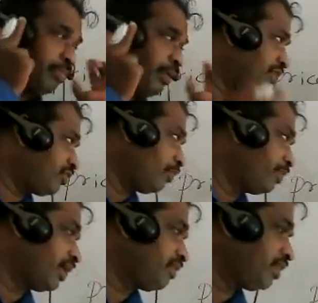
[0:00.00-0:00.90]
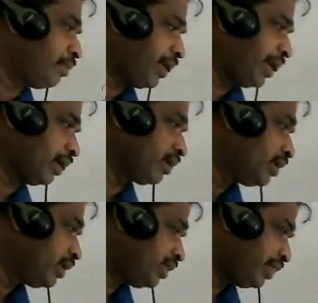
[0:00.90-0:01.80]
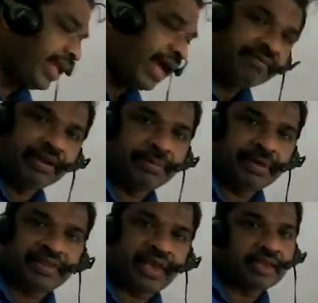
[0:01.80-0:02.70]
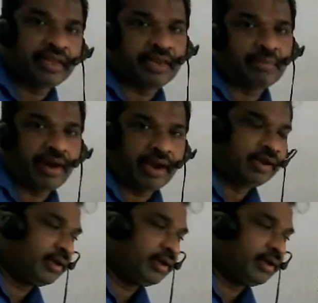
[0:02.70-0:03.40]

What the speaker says: price of the concerned product, there will be change in demand.